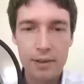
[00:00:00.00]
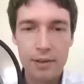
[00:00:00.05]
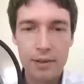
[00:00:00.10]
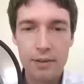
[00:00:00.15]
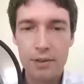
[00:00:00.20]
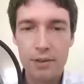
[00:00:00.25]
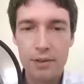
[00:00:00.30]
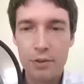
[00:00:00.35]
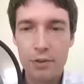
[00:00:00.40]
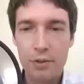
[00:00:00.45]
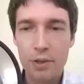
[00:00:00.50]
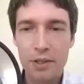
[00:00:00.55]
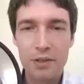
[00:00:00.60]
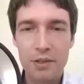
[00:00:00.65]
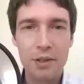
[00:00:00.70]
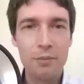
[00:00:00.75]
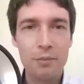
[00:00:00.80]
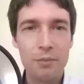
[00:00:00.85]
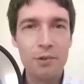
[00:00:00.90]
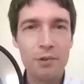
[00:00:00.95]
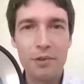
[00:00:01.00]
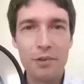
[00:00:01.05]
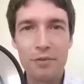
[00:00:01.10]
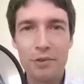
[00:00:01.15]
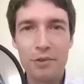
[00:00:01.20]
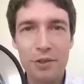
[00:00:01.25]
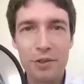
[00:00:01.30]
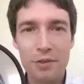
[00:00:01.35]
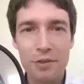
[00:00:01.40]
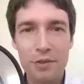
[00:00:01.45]
in this quick demo of
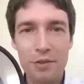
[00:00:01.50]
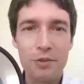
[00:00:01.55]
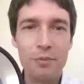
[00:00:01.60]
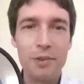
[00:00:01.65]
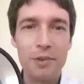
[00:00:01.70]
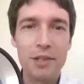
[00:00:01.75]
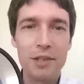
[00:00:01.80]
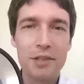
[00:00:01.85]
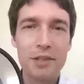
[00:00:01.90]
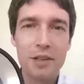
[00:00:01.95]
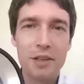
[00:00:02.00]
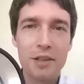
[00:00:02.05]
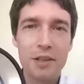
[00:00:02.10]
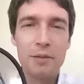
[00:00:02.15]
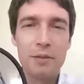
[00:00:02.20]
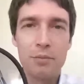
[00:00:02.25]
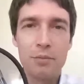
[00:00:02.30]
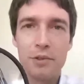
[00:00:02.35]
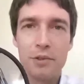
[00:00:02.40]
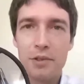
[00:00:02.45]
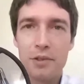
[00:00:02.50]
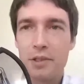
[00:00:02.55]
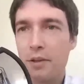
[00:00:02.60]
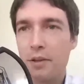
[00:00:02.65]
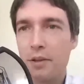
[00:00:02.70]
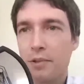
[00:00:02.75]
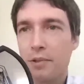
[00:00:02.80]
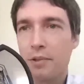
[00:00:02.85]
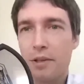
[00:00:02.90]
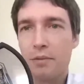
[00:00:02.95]
just a few minutes, I was able to
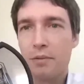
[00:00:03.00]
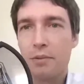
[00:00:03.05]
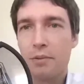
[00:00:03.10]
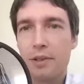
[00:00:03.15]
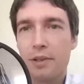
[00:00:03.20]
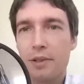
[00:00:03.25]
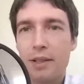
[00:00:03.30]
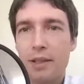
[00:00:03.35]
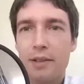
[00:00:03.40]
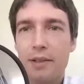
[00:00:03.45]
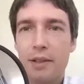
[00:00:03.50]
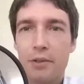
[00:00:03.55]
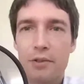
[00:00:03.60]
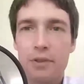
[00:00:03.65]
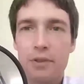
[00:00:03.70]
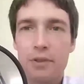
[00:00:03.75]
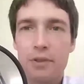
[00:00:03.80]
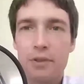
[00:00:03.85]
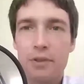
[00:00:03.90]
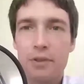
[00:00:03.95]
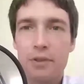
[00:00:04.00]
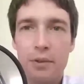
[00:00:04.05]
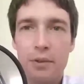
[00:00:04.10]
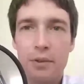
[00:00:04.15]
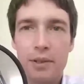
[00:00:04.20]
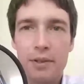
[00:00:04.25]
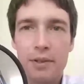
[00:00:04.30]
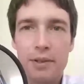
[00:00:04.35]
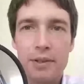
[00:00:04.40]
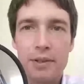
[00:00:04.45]
set up a network and actually mint
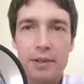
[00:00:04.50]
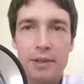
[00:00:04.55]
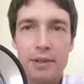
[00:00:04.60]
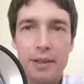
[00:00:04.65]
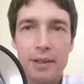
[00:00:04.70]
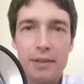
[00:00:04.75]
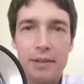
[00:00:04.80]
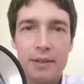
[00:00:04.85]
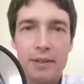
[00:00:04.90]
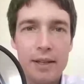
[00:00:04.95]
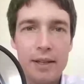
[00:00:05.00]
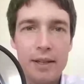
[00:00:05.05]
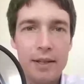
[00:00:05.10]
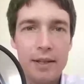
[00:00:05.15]
tokens and